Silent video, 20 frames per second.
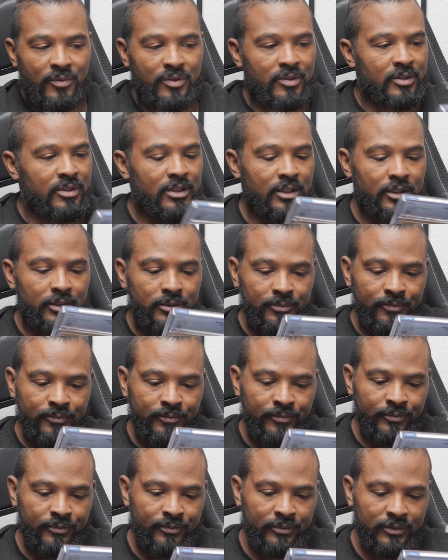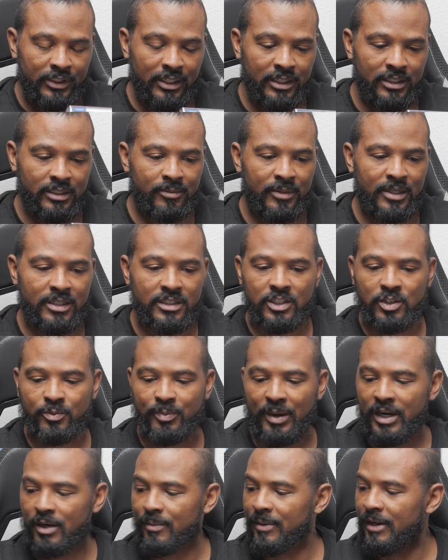So, yeah, Amazing
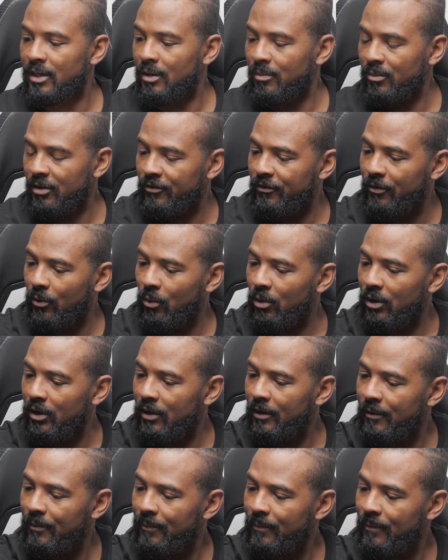Spider-Man number 4.